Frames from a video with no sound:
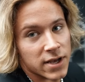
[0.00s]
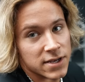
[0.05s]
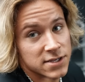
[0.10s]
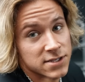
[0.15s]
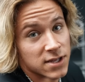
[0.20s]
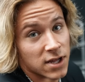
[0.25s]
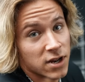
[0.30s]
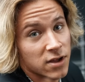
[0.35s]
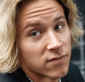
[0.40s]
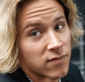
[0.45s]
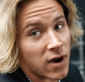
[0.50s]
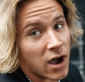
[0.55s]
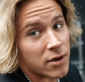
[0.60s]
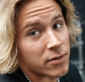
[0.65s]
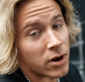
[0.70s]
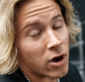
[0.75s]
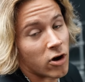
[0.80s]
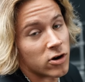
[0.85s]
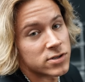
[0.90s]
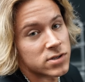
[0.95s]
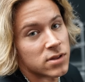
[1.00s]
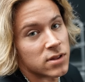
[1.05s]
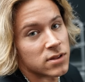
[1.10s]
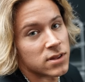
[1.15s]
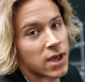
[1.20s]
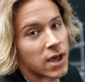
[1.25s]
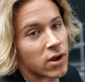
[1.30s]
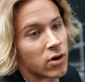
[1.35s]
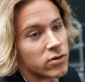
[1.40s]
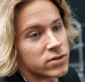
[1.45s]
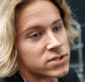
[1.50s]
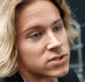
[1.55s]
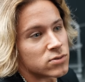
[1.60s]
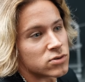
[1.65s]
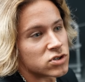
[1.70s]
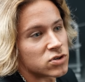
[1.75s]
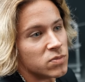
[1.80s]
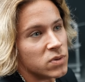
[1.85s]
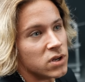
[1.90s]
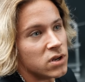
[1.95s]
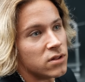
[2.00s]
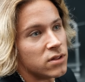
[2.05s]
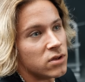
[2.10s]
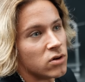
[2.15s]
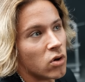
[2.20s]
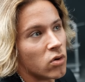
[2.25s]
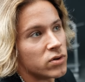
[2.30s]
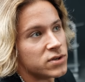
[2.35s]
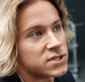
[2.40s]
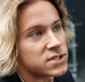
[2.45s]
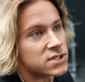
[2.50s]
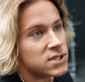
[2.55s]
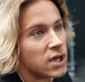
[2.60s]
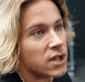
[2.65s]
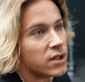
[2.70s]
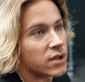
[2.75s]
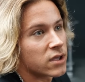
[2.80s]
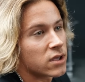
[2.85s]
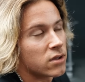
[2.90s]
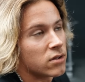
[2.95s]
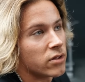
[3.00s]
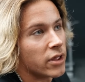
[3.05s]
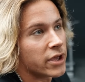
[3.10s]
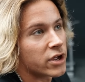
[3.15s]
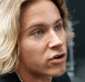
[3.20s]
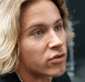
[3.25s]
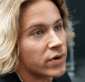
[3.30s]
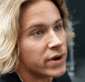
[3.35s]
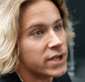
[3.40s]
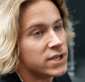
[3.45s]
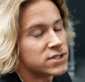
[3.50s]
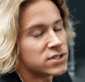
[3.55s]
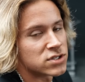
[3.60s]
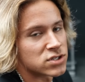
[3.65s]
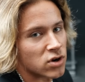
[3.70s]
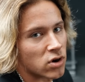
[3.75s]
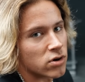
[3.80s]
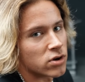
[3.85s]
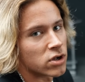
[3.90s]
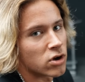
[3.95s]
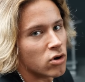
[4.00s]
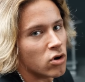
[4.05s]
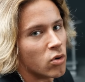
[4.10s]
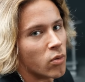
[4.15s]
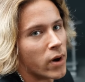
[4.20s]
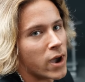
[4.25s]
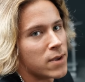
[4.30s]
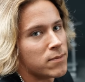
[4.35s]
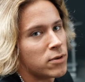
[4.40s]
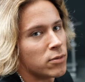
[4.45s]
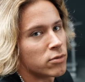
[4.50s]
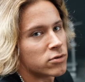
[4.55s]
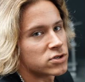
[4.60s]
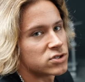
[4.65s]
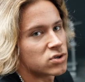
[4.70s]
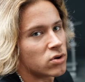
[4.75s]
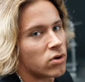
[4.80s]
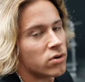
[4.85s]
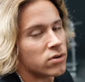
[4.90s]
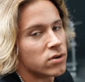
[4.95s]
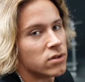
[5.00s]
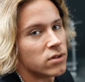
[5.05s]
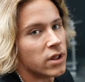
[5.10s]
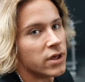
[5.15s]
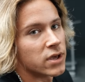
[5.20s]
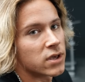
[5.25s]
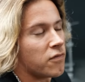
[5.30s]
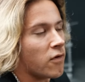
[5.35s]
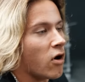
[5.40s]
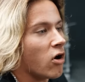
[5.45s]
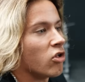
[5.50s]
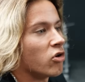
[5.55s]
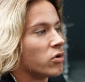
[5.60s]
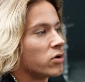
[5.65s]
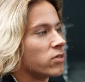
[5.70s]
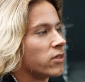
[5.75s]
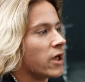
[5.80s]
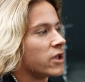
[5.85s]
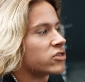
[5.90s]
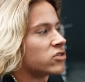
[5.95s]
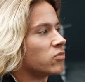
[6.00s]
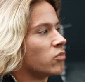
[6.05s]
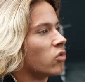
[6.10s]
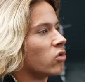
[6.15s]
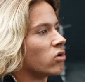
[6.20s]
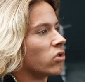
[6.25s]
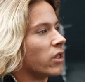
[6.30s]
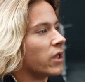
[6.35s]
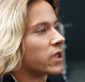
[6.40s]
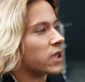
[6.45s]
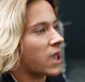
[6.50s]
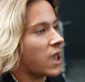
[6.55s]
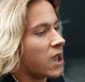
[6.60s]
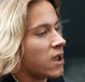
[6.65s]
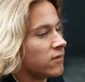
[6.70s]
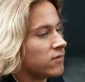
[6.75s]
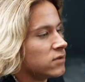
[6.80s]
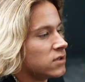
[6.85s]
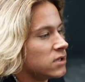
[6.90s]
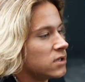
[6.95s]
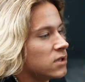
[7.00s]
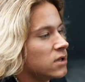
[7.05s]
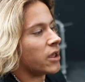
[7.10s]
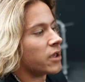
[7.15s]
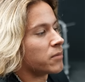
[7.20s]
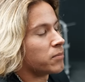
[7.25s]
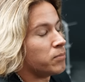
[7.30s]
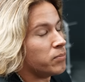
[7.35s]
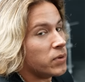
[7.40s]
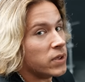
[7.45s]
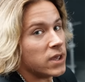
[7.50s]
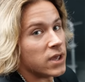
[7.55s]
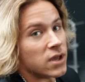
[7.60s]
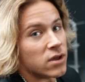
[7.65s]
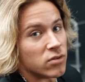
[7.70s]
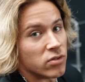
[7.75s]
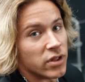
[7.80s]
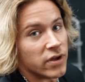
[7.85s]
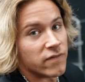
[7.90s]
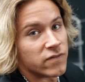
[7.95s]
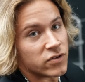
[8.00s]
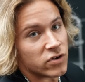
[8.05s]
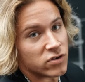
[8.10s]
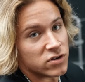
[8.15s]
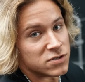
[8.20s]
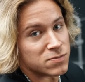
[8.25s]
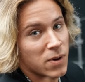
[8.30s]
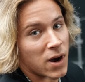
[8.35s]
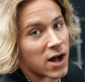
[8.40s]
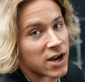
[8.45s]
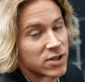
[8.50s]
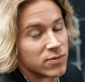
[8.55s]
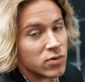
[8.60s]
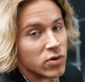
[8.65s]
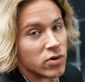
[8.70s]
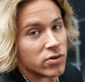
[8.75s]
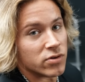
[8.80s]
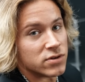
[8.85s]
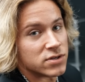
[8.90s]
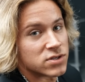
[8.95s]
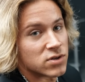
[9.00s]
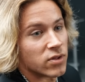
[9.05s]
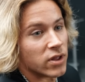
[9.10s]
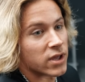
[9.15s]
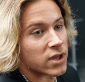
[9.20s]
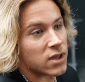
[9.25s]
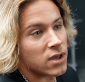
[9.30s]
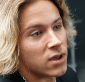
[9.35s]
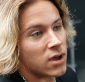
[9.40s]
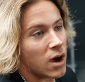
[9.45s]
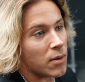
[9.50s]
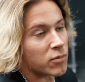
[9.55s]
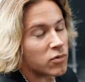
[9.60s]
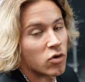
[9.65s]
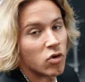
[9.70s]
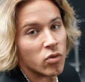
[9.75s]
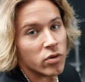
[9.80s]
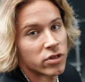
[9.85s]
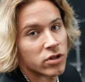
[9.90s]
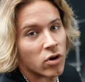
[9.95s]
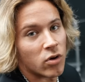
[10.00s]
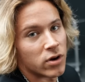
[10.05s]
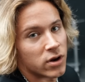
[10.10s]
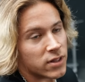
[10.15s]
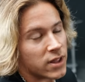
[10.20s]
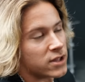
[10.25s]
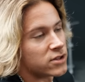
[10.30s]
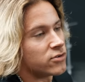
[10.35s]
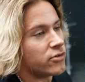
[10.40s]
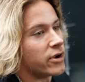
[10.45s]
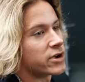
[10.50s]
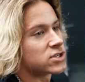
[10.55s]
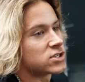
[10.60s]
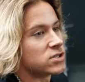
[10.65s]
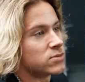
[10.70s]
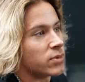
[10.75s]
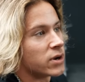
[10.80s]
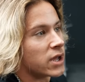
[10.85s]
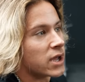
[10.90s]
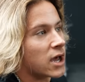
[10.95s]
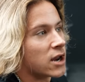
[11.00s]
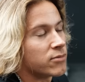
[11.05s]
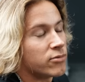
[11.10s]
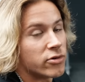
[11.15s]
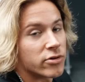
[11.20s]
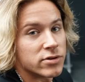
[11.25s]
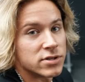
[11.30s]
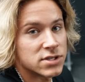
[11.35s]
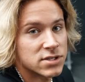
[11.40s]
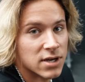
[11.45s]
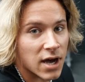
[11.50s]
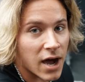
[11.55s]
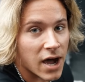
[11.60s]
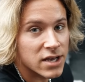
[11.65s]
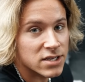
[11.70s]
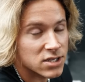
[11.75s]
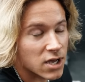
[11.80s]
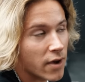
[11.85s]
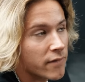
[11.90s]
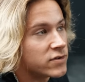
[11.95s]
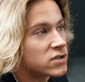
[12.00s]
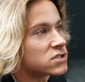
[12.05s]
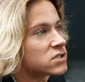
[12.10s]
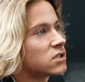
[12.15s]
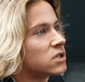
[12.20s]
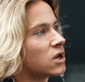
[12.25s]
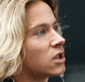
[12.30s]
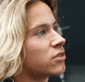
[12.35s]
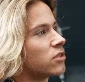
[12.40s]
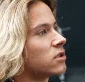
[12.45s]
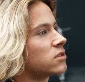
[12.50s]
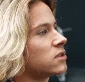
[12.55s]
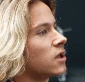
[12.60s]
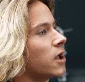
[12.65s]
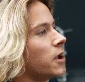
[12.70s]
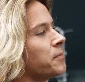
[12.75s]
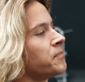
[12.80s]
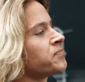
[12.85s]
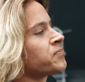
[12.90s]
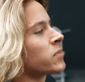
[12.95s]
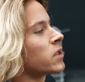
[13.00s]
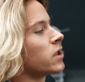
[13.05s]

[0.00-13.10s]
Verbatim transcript: aesthetic vibe. And I also think that on social media, the whole aesthetic like craze is starting to go away and people are starting to like follow and like the more like heavy, like big lifters, bodybuilders. So like, I'm cool with going in that direction, but I got to put on size obviously. And I think that